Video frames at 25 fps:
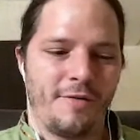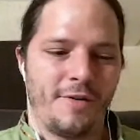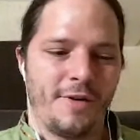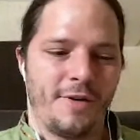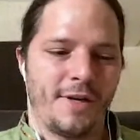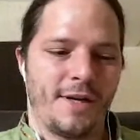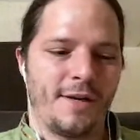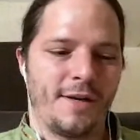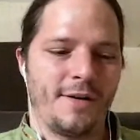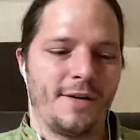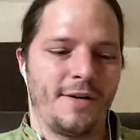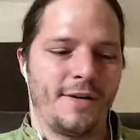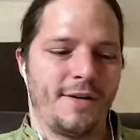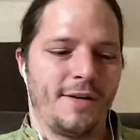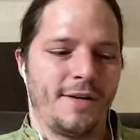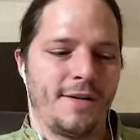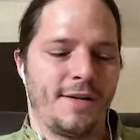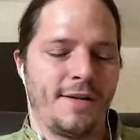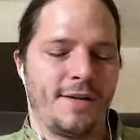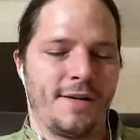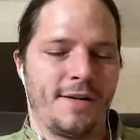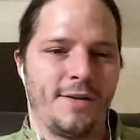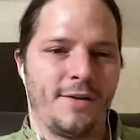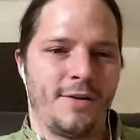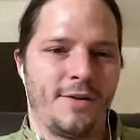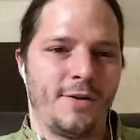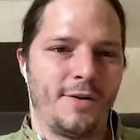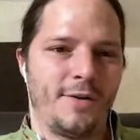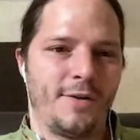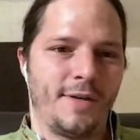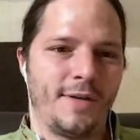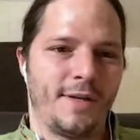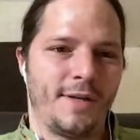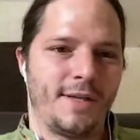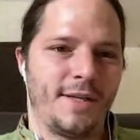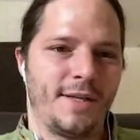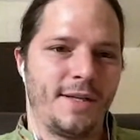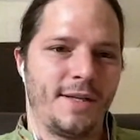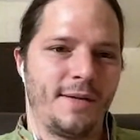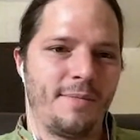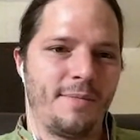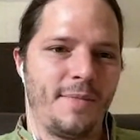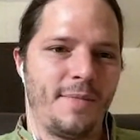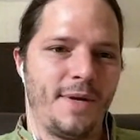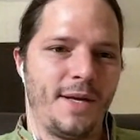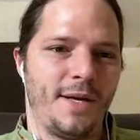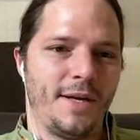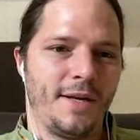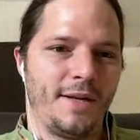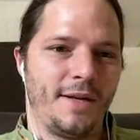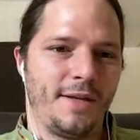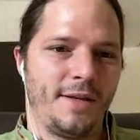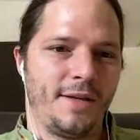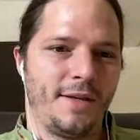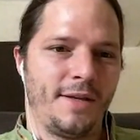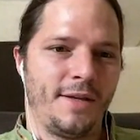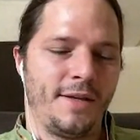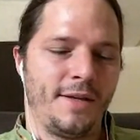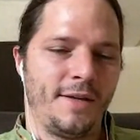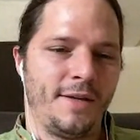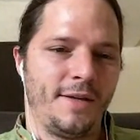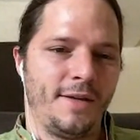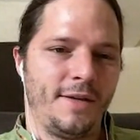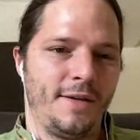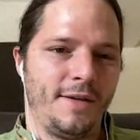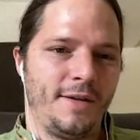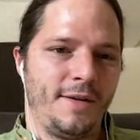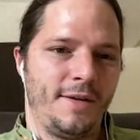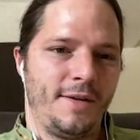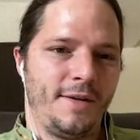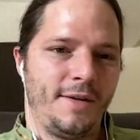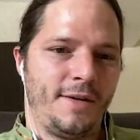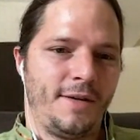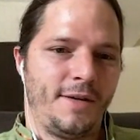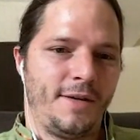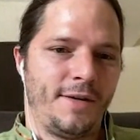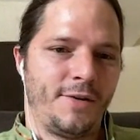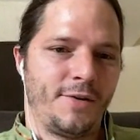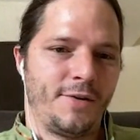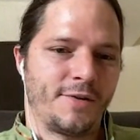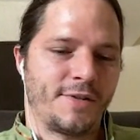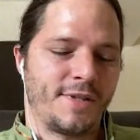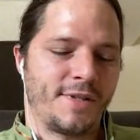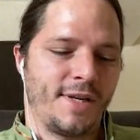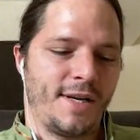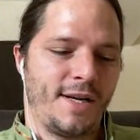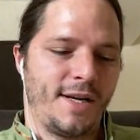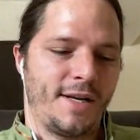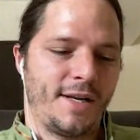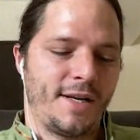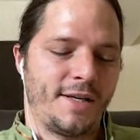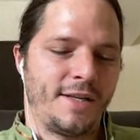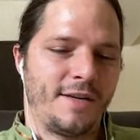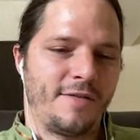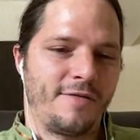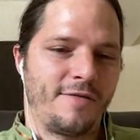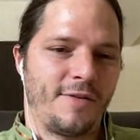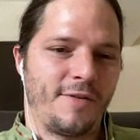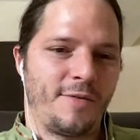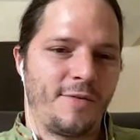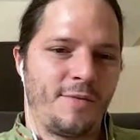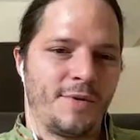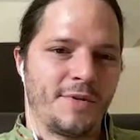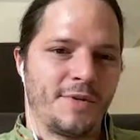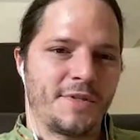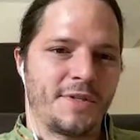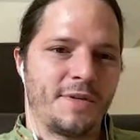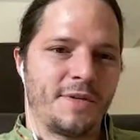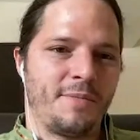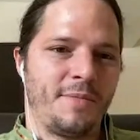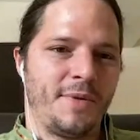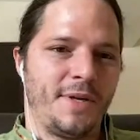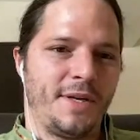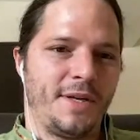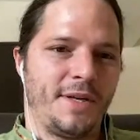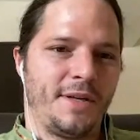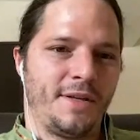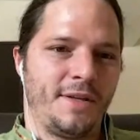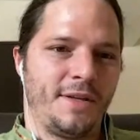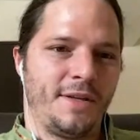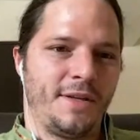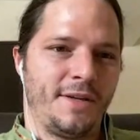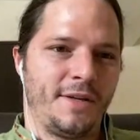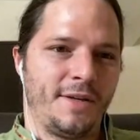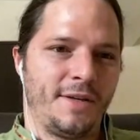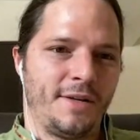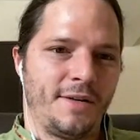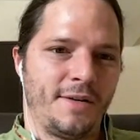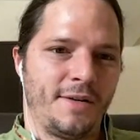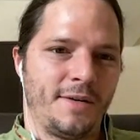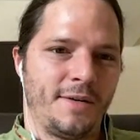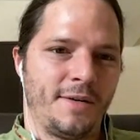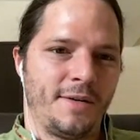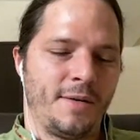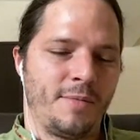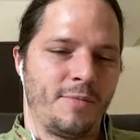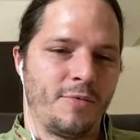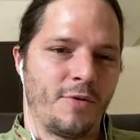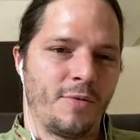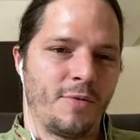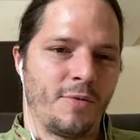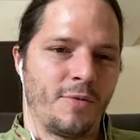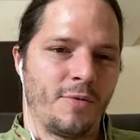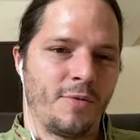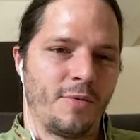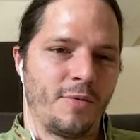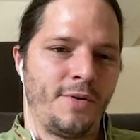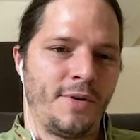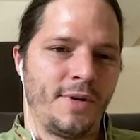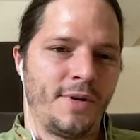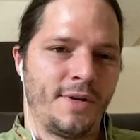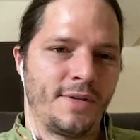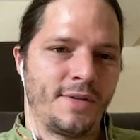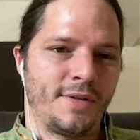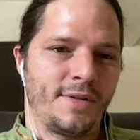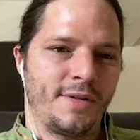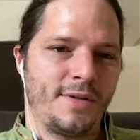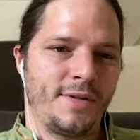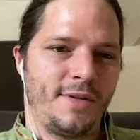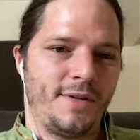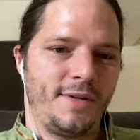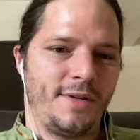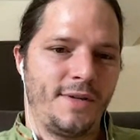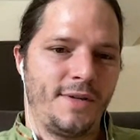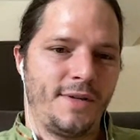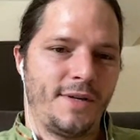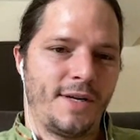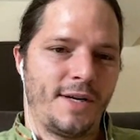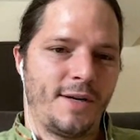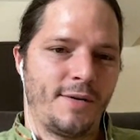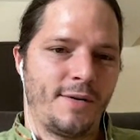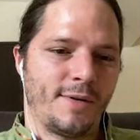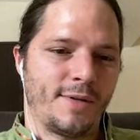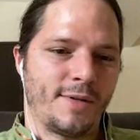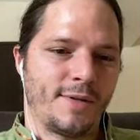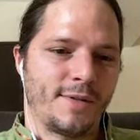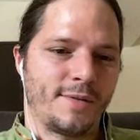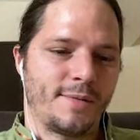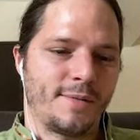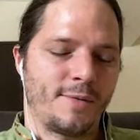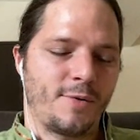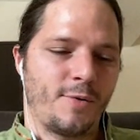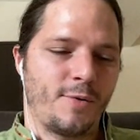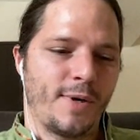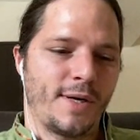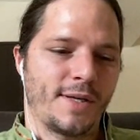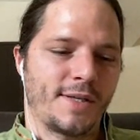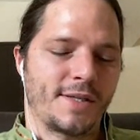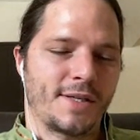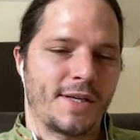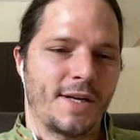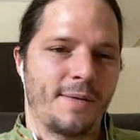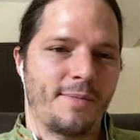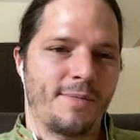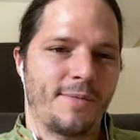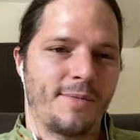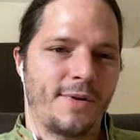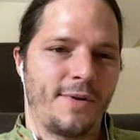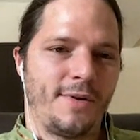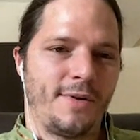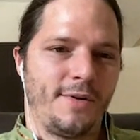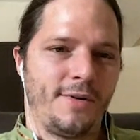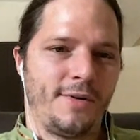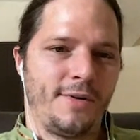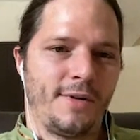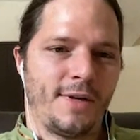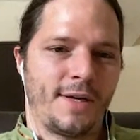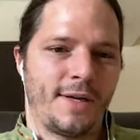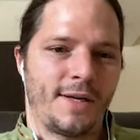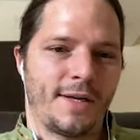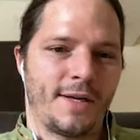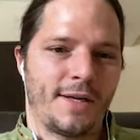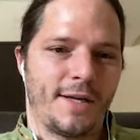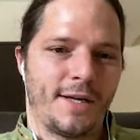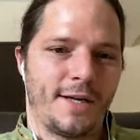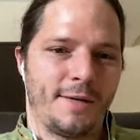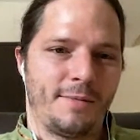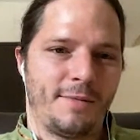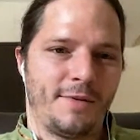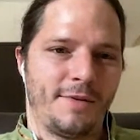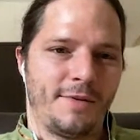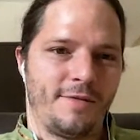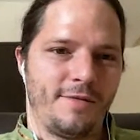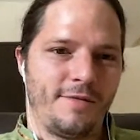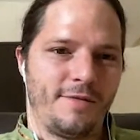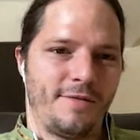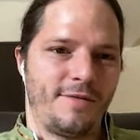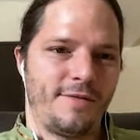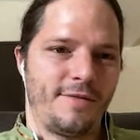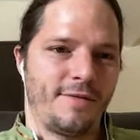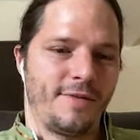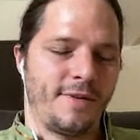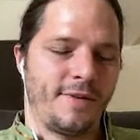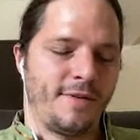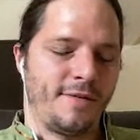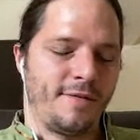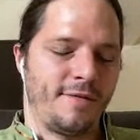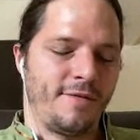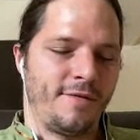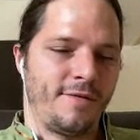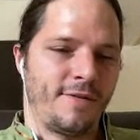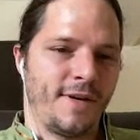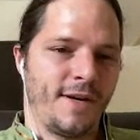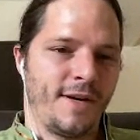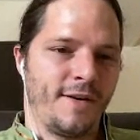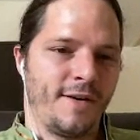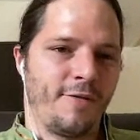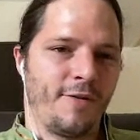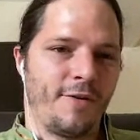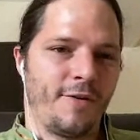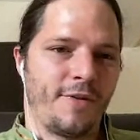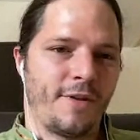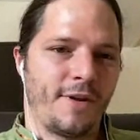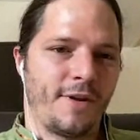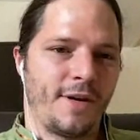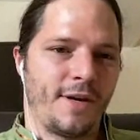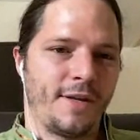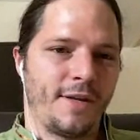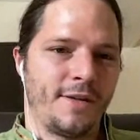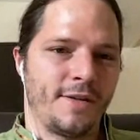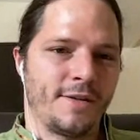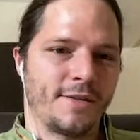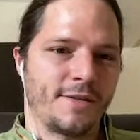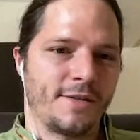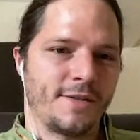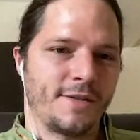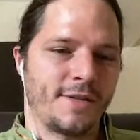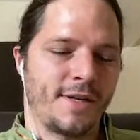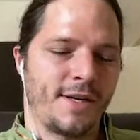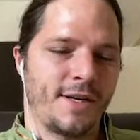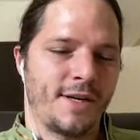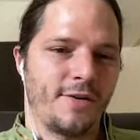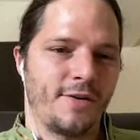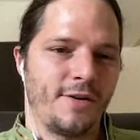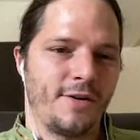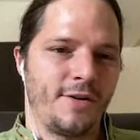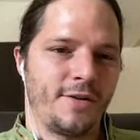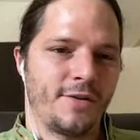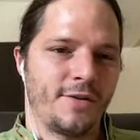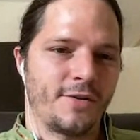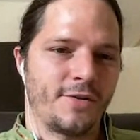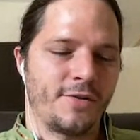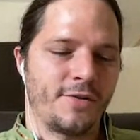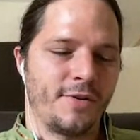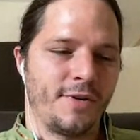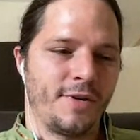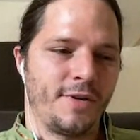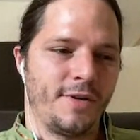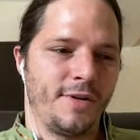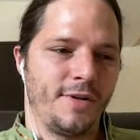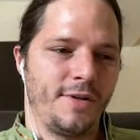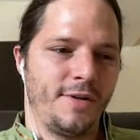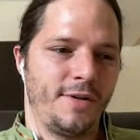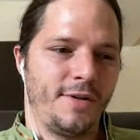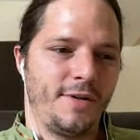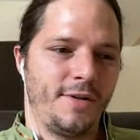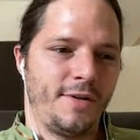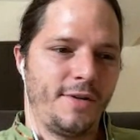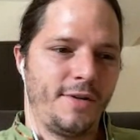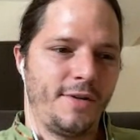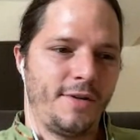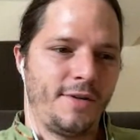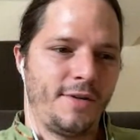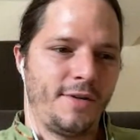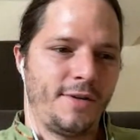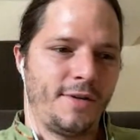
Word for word: heard of it I uh, you know I didn't immediately understand I definitely wasn't immediately a, a proponent I was quite skeptical like I am of of everything in this entire industry